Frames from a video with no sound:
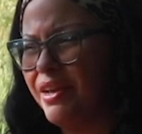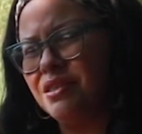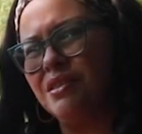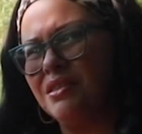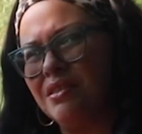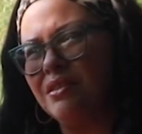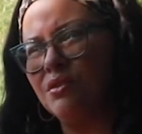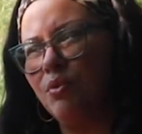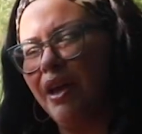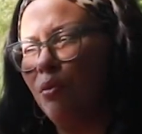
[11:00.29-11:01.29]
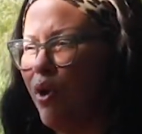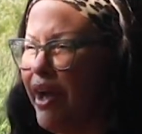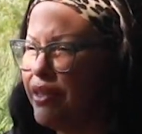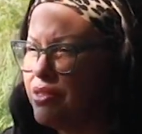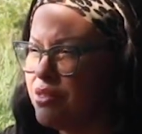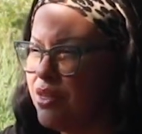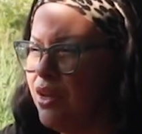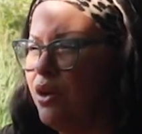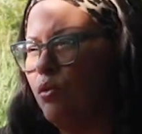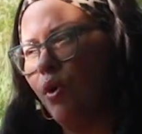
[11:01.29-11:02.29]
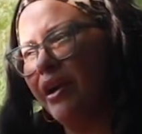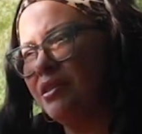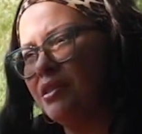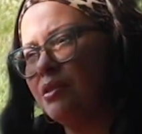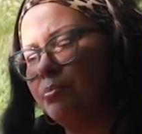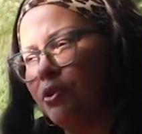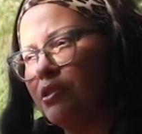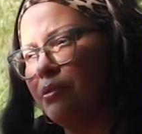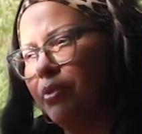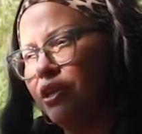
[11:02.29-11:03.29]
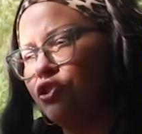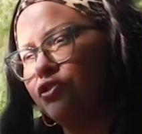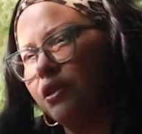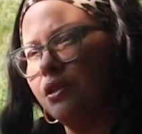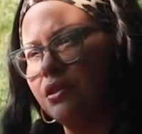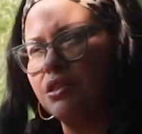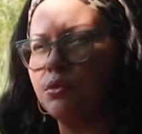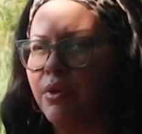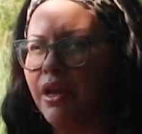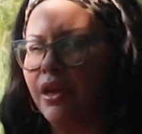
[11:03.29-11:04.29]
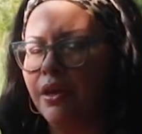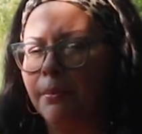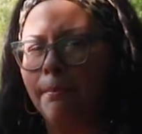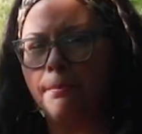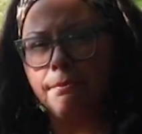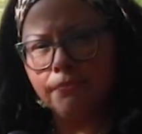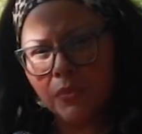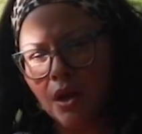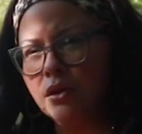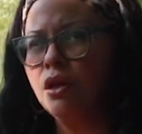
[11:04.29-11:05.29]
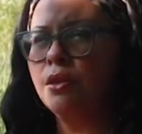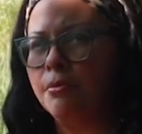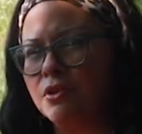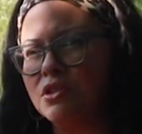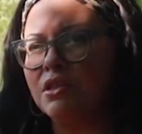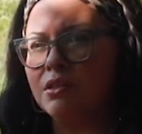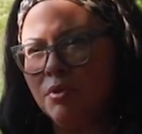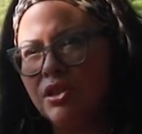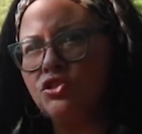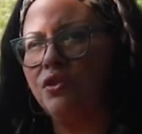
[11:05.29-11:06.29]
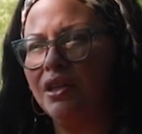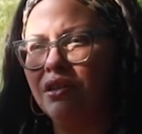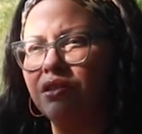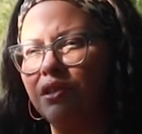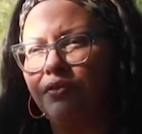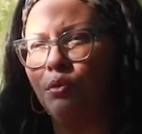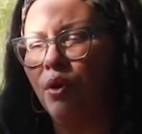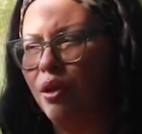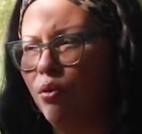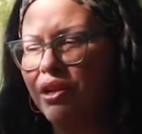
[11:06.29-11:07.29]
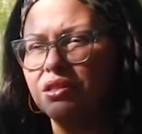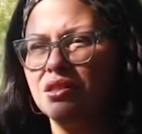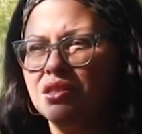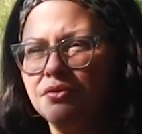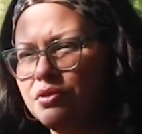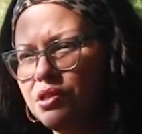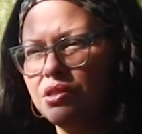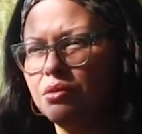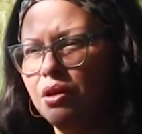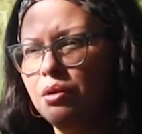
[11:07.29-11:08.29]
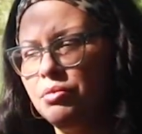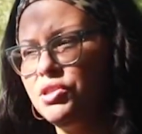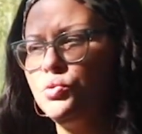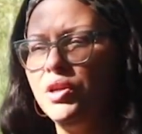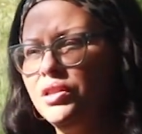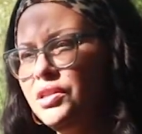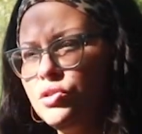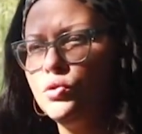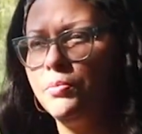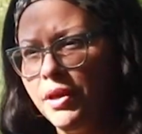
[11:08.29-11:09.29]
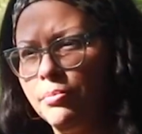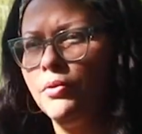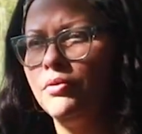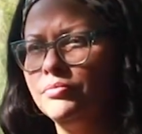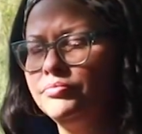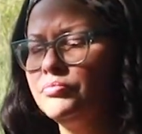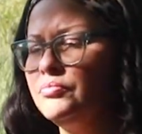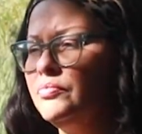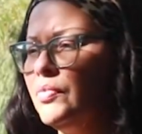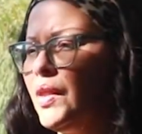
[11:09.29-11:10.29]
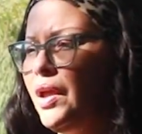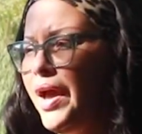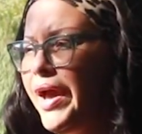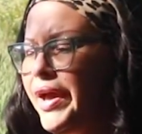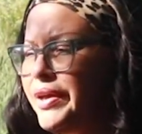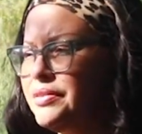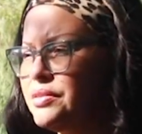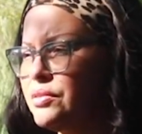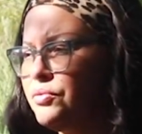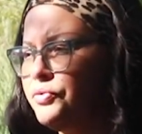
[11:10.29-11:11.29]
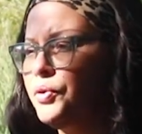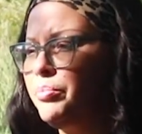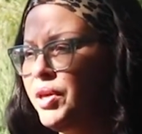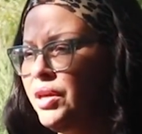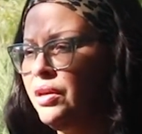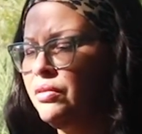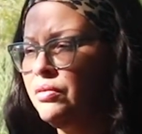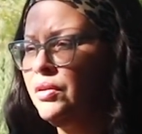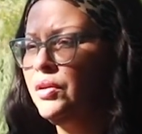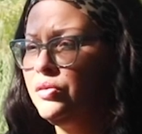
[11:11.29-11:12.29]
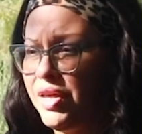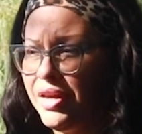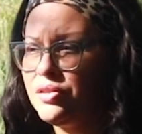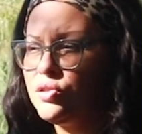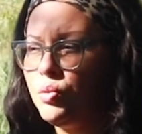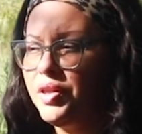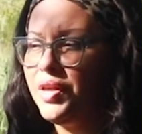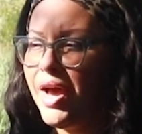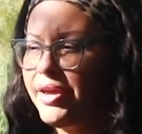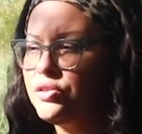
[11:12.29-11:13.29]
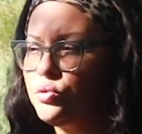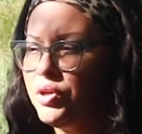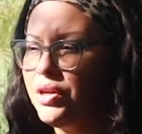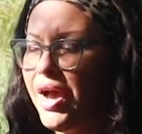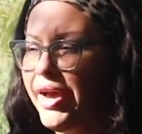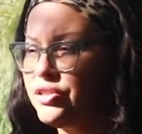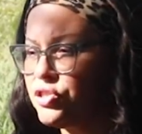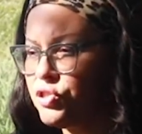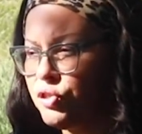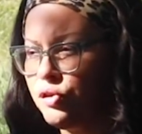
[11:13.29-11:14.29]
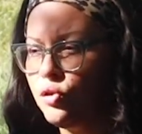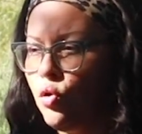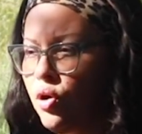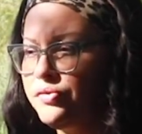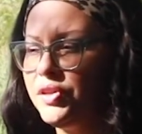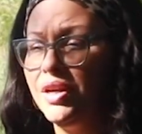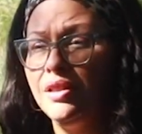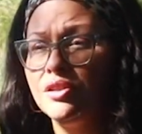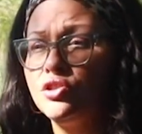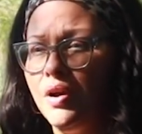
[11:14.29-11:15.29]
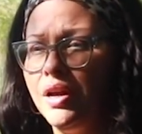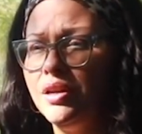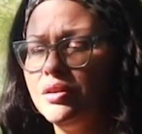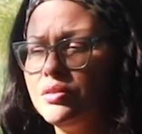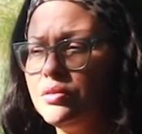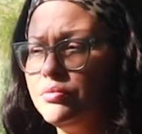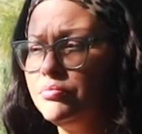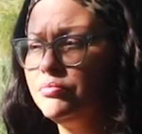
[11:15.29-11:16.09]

is this way? Why is this person being treated this way and another person is being treated a different way? What is the difference between these two people? And for me, that is the way that I do it. I just turn off the electronics.